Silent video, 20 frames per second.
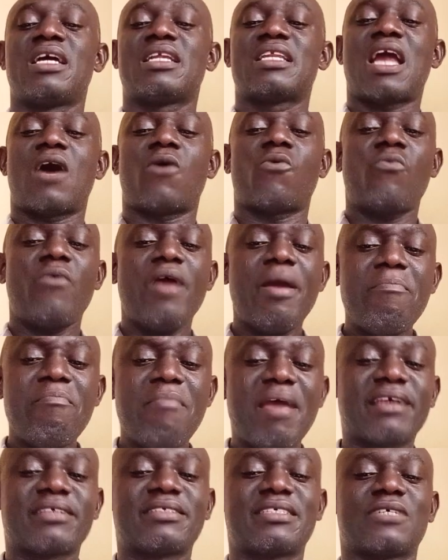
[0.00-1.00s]
Now, when
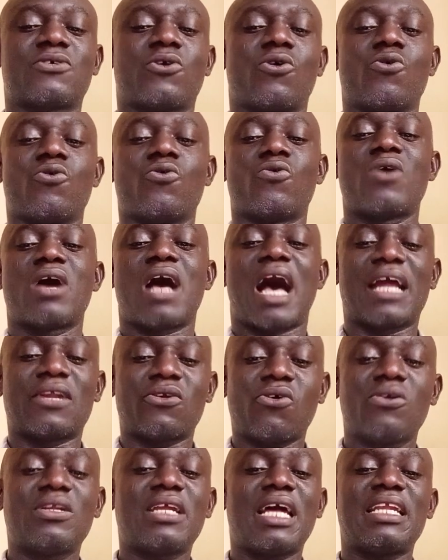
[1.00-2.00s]
Mexico and
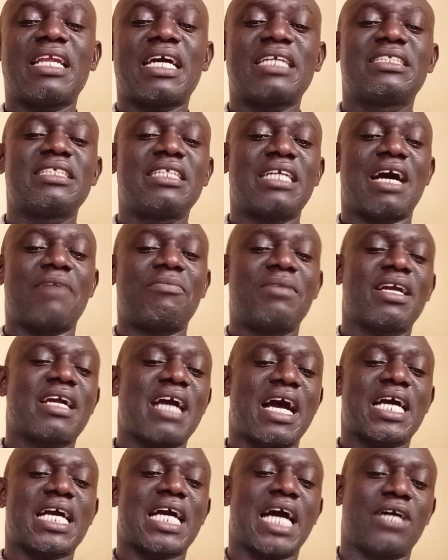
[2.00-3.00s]
other Latin
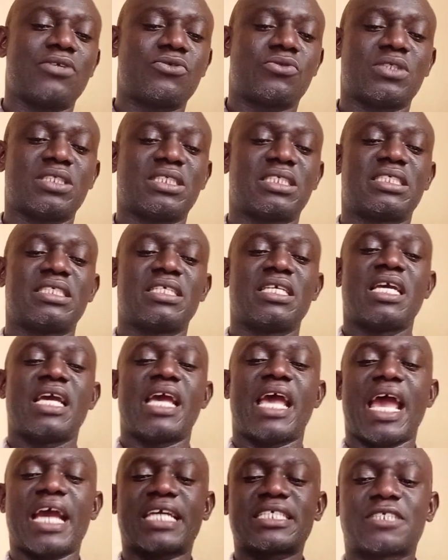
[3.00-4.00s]
American countries
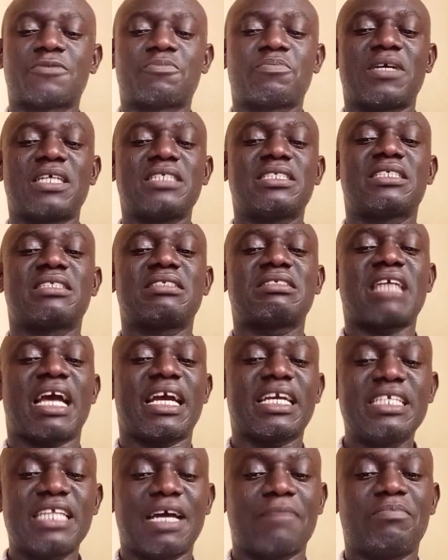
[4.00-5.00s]
expressed
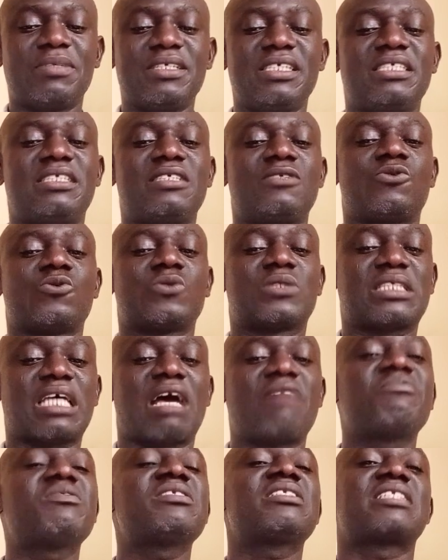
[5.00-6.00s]
their inability to
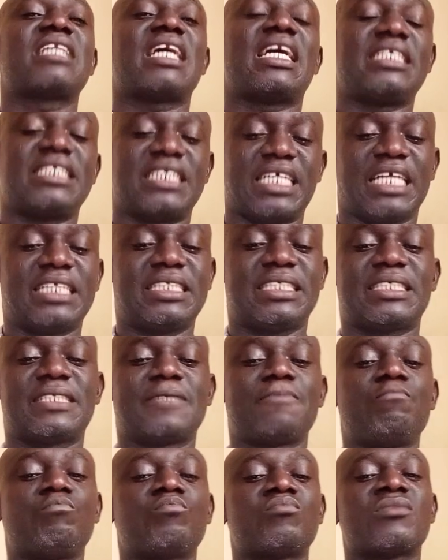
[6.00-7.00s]
service their
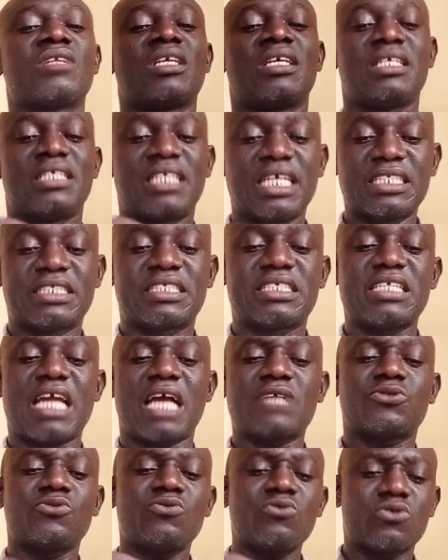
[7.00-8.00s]
debts, the
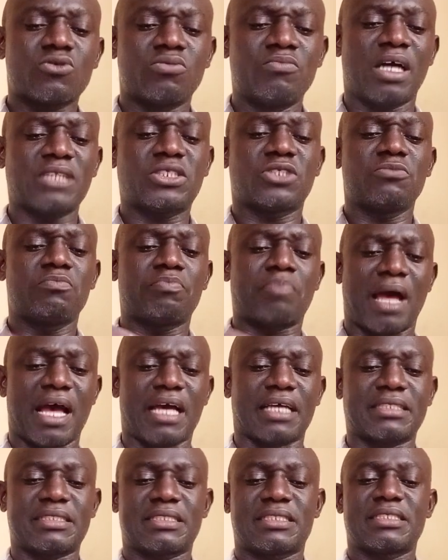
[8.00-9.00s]
international commercial
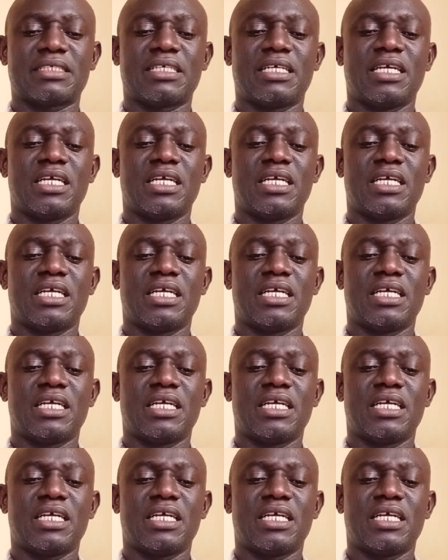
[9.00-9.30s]
banks,